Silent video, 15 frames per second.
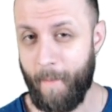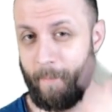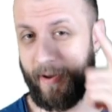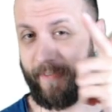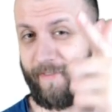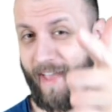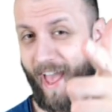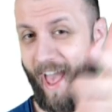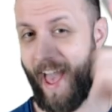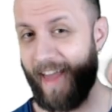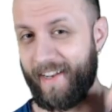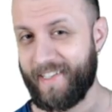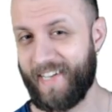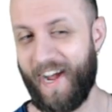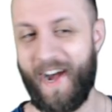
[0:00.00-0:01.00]
But if you had
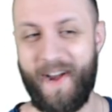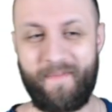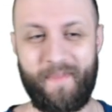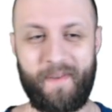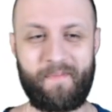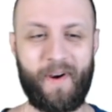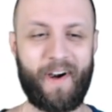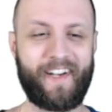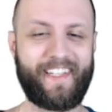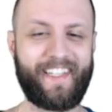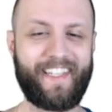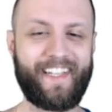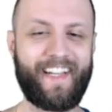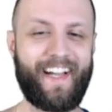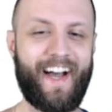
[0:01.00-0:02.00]
to time the
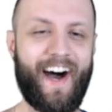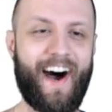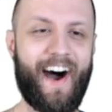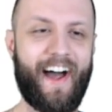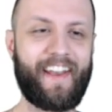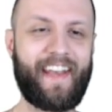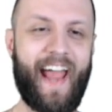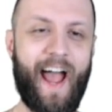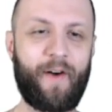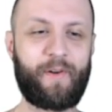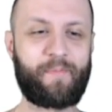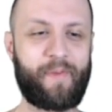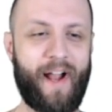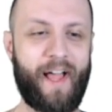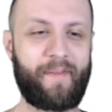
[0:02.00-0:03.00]
market, now
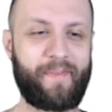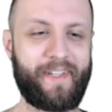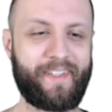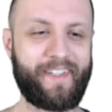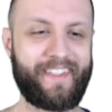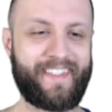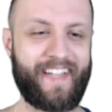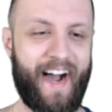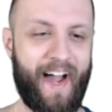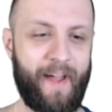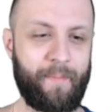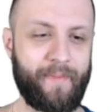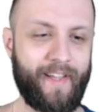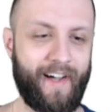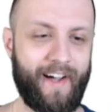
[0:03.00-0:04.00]
would probably be a good
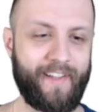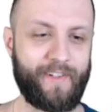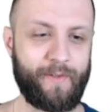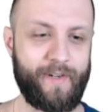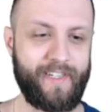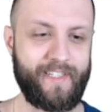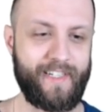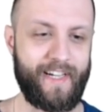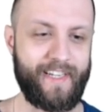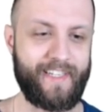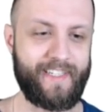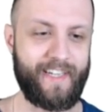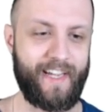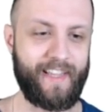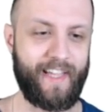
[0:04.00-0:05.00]
time. The reason I
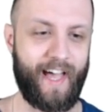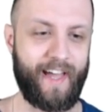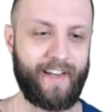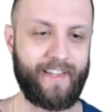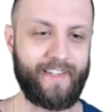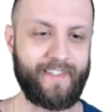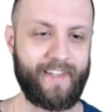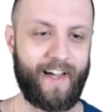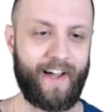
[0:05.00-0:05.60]
say that is